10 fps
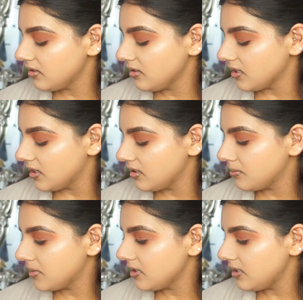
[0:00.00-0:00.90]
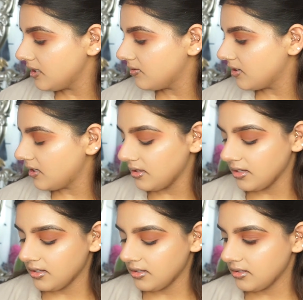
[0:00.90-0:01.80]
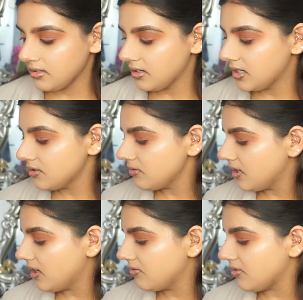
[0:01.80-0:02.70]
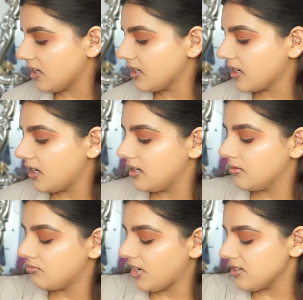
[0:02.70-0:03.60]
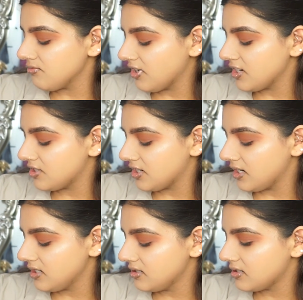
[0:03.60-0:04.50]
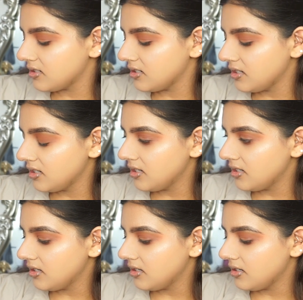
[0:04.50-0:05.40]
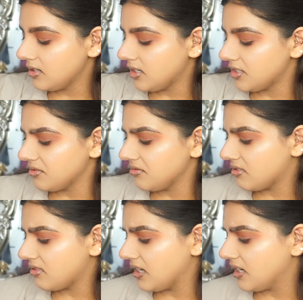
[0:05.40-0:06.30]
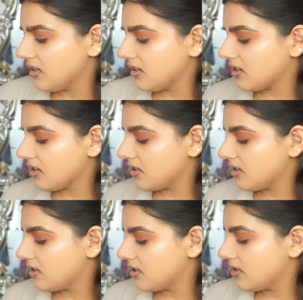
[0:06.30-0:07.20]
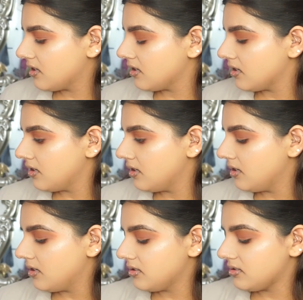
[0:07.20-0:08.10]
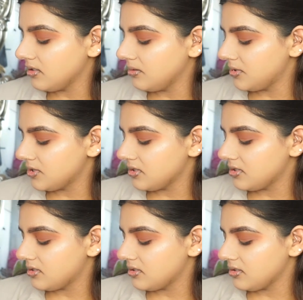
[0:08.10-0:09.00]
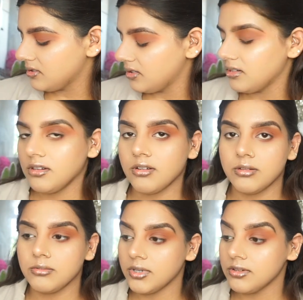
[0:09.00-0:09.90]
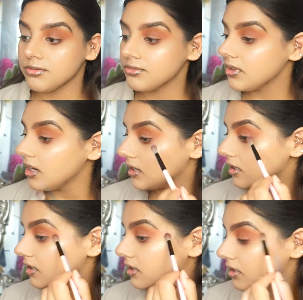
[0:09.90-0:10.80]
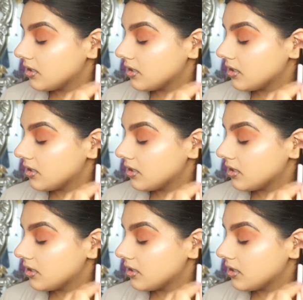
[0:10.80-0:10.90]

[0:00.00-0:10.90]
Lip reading: Okay, we're gonna leave it at that. I don't have like a red shade, I don't think. So we're just gonna go with that.